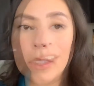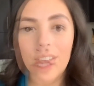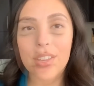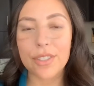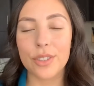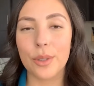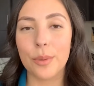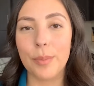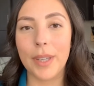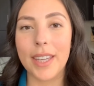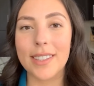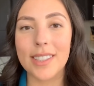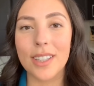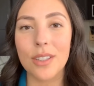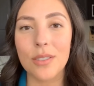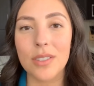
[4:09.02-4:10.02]
So
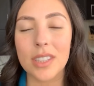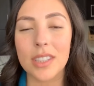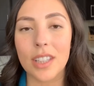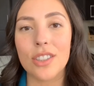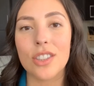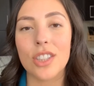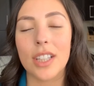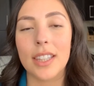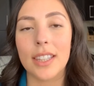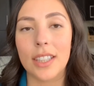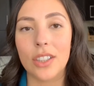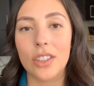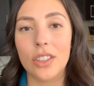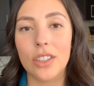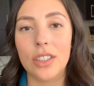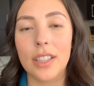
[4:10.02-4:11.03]
because I use such
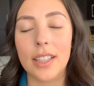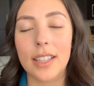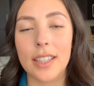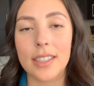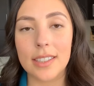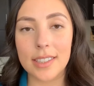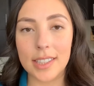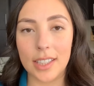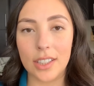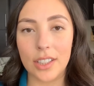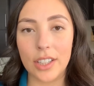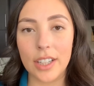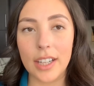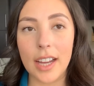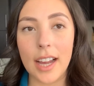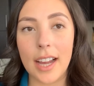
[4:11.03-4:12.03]
little
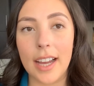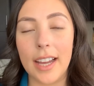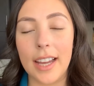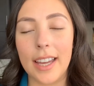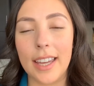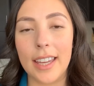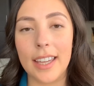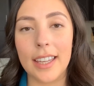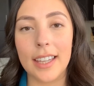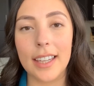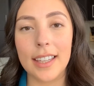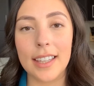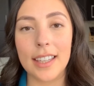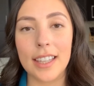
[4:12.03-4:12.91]
concealer, I